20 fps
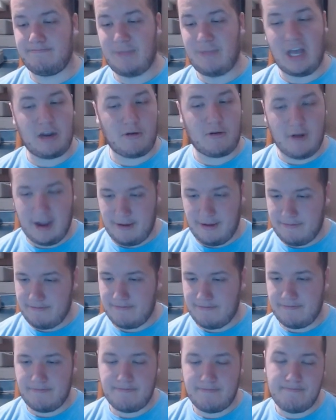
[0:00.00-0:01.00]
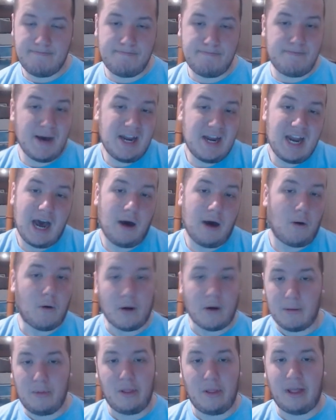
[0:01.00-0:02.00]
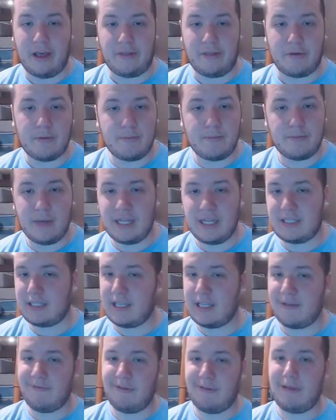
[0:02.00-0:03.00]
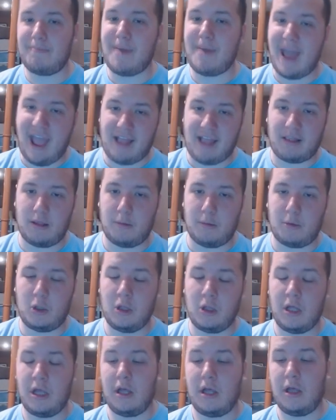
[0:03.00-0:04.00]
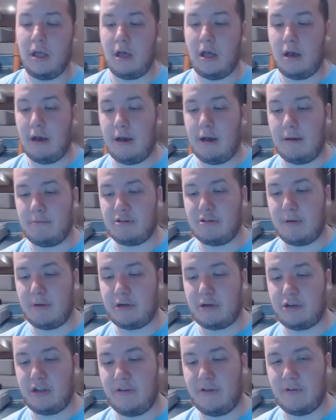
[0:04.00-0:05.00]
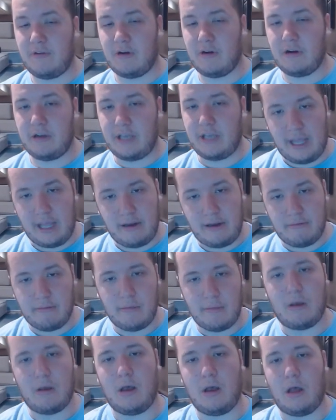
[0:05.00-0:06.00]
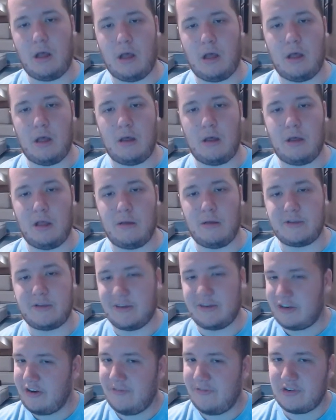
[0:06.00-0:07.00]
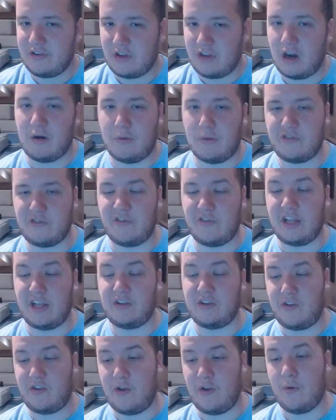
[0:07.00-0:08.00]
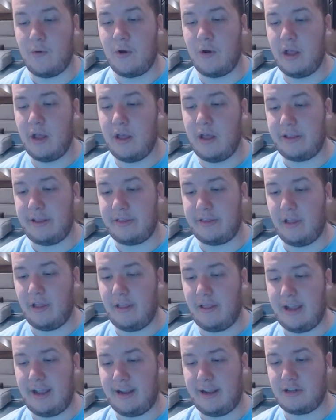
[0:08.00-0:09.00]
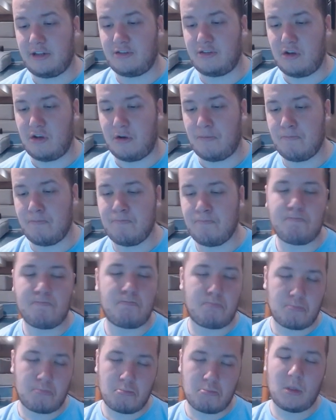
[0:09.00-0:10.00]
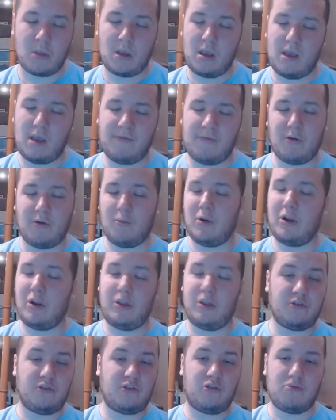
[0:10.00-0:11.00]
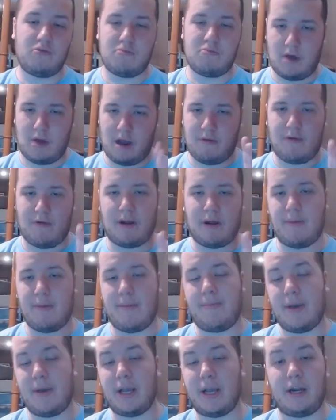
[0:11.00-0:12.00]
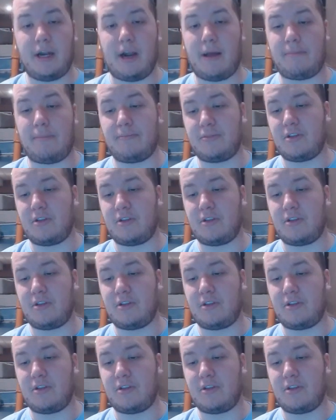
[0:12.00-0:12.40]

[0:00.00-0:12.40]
Not great, but not horrible either. It's definitely passable, especially for a kid, especially for Star Wars fans too. I think they'll like it, so if you're one of those two, I recommend picking it up.